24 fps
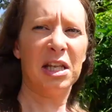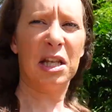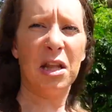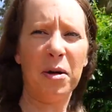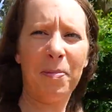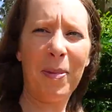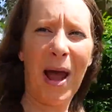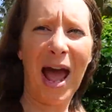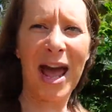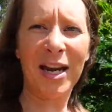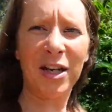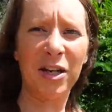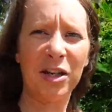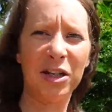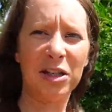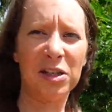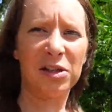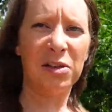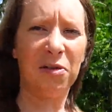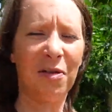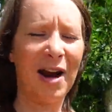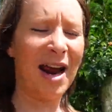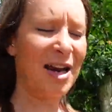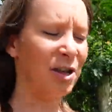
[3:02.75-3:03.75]
the
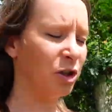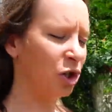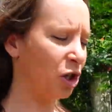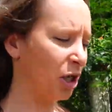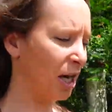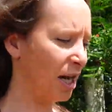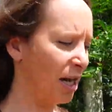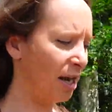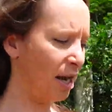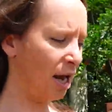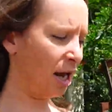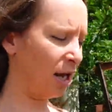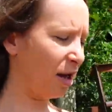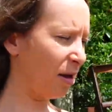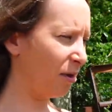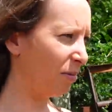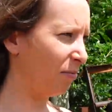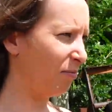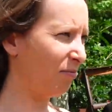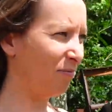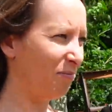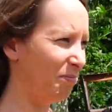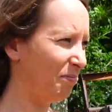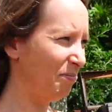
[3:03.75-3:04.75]
paddocks are actually
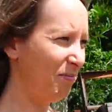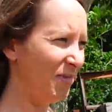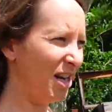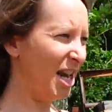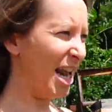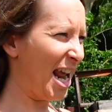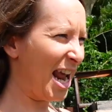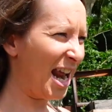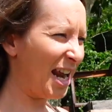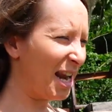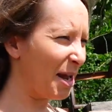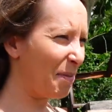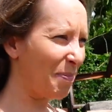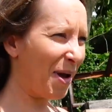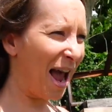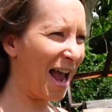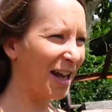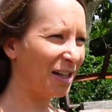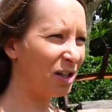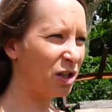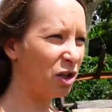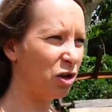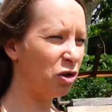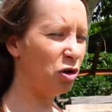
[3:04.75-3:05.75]
nearly
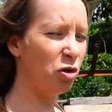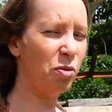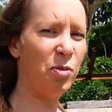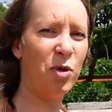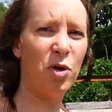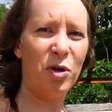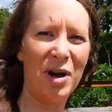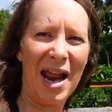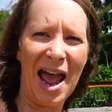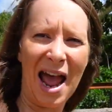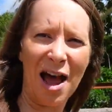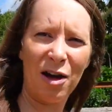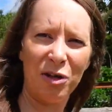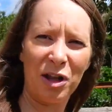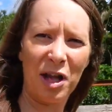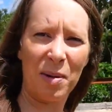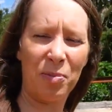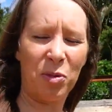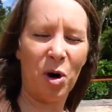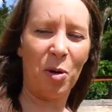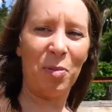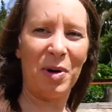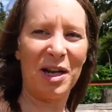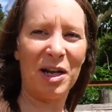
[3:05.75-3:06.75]
back to normal now.
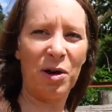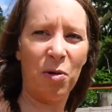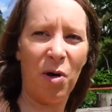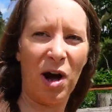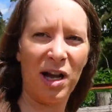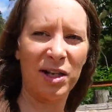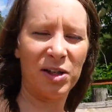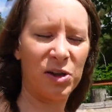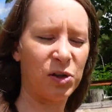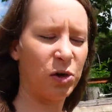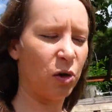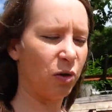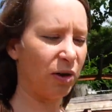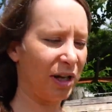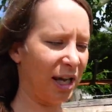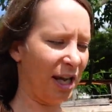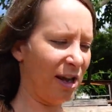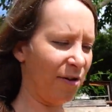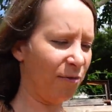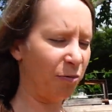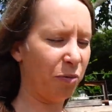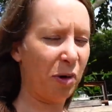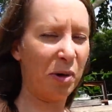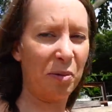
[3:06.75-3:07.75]
They're probably quite soggy
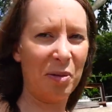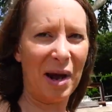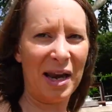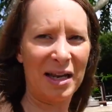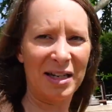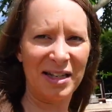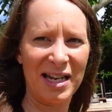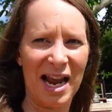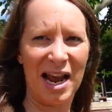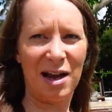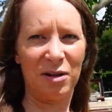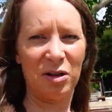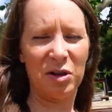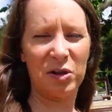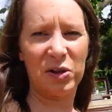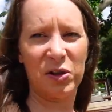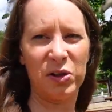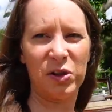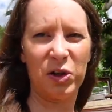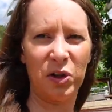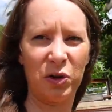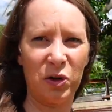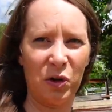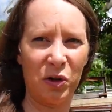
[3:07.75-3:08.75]
if we went down and
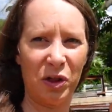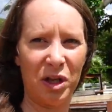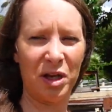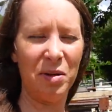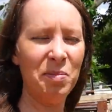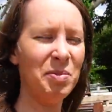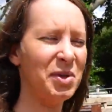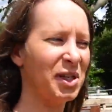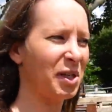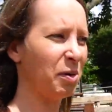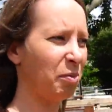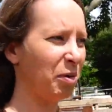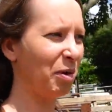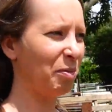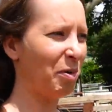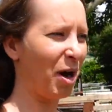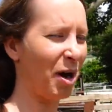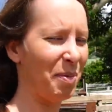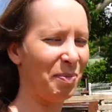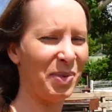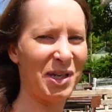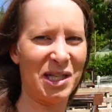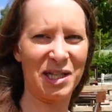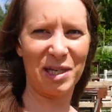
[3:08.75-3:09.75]
stood on them, so we
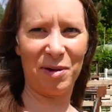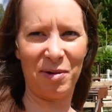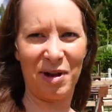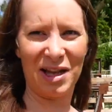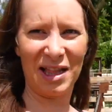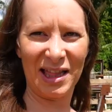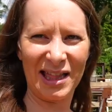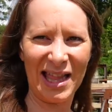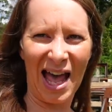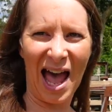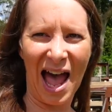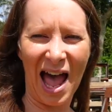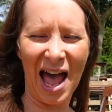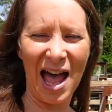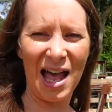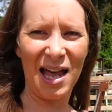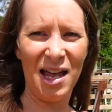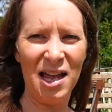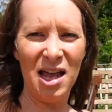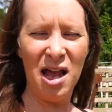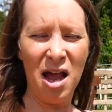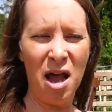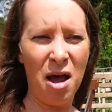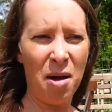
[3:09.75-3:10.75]
won't be doing that.
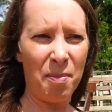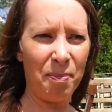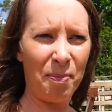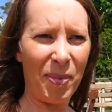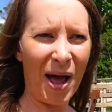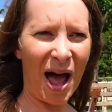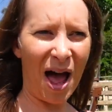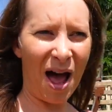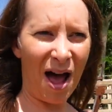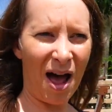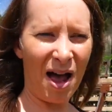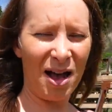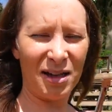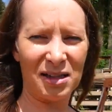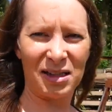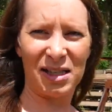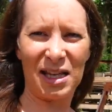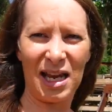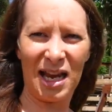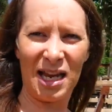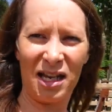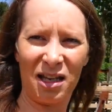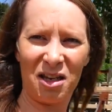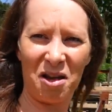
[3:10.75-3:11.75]

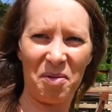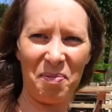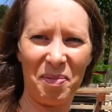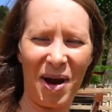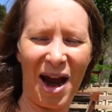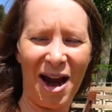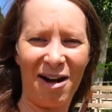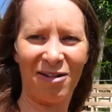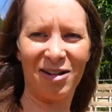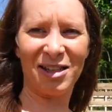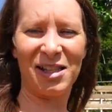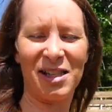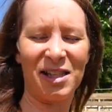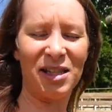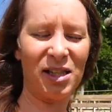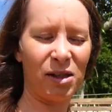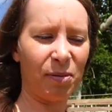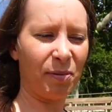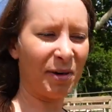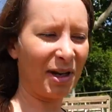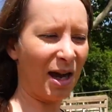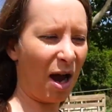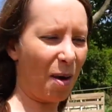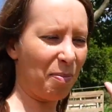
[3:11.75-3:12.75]
But in comparison
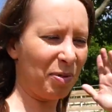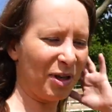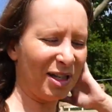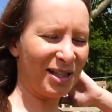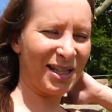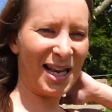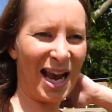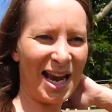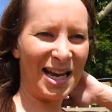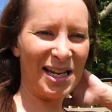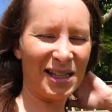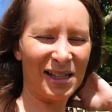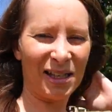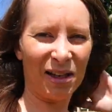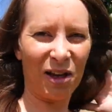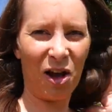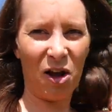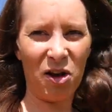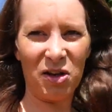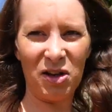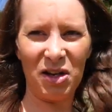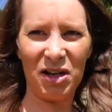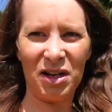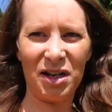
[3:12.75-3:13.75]
to a couple of days
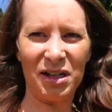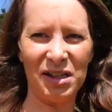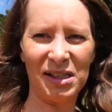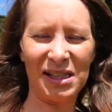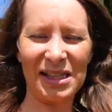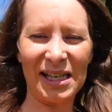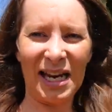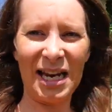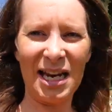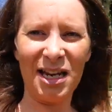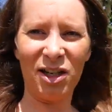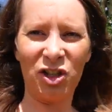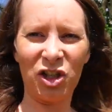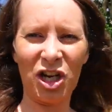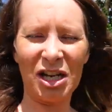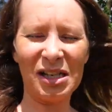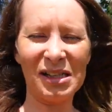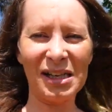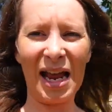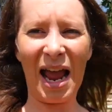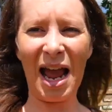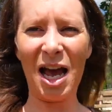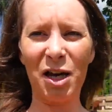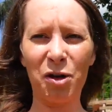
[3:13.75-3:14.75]
ago, you can see
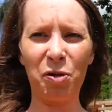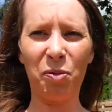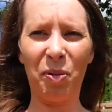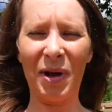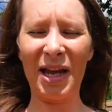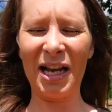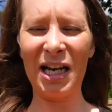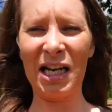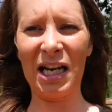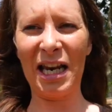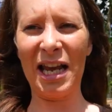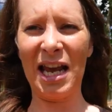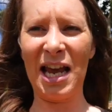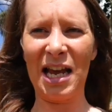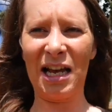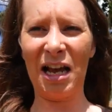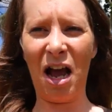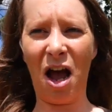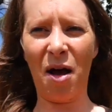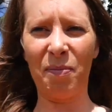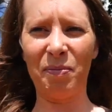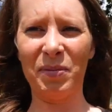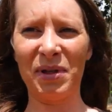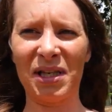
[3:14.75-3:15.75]
just how quickly it
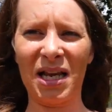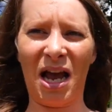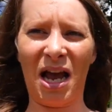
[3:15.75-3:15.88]
comes